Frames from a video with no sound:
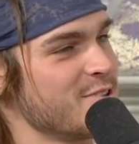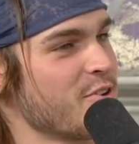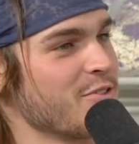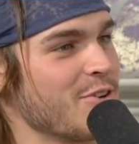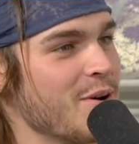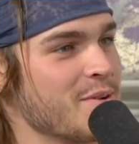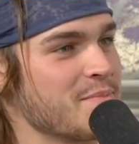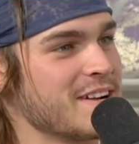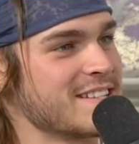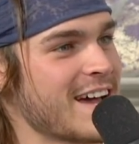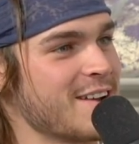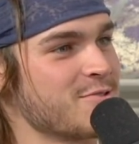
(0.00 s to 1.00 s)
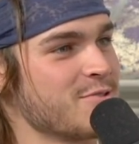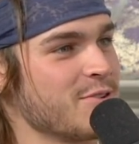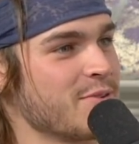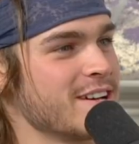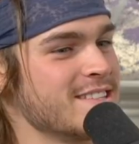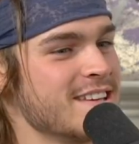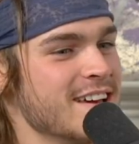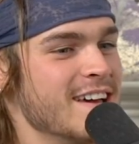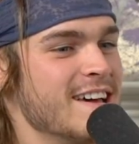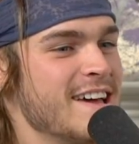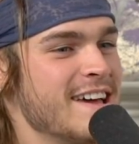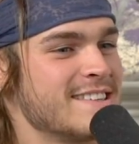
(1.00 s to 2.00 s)
is overwhelming, but it's kind of cool because
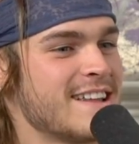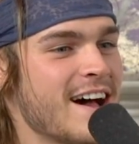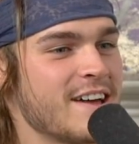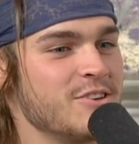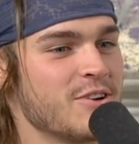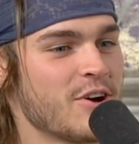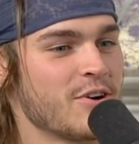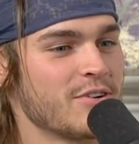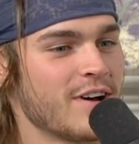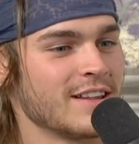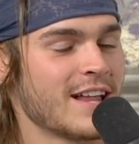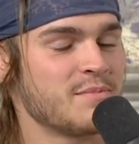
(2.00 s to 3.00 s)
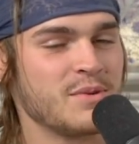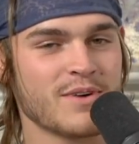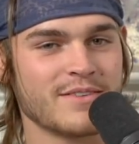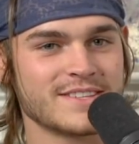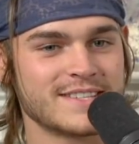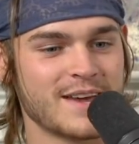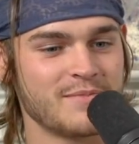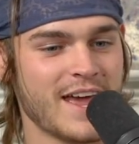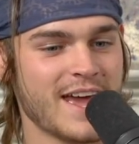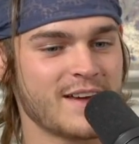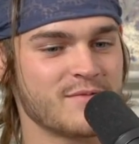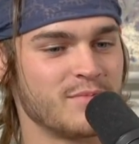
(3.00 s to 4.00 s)
it's not, a lot of people have the
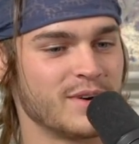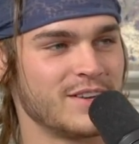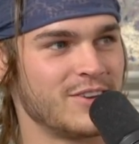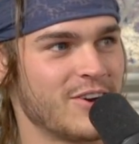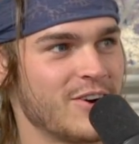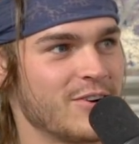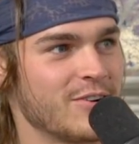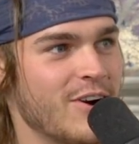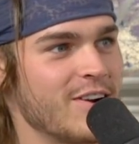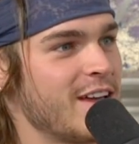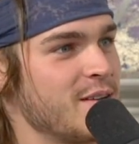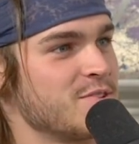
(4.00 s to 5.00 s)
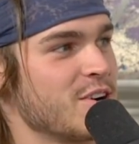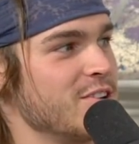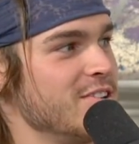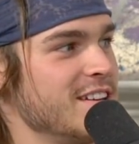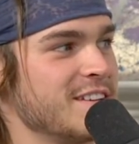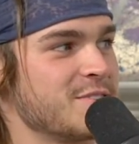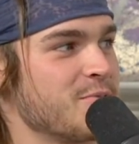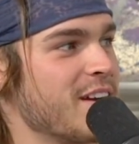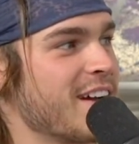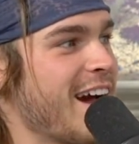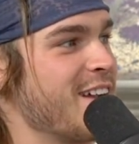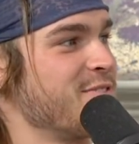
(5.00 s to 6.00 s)
same name, but our names are unique
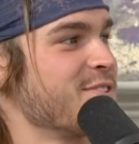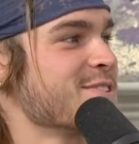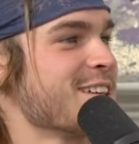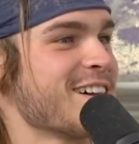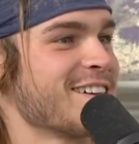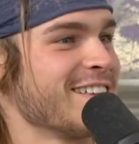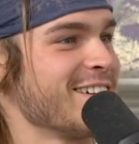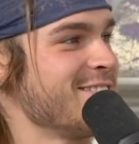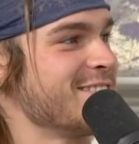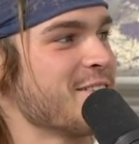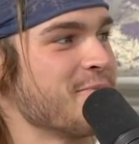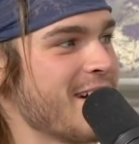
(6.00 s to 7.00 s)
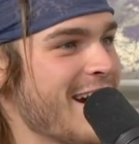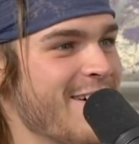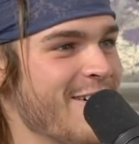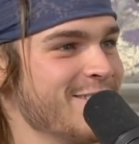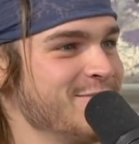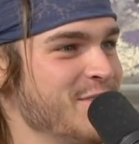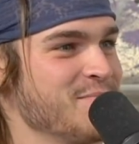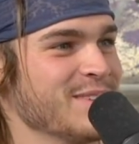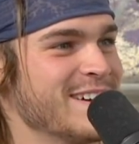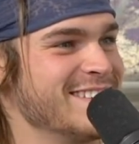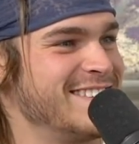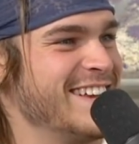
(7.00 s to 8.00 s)
to where it kind of feels like you said, we kind of are triplets.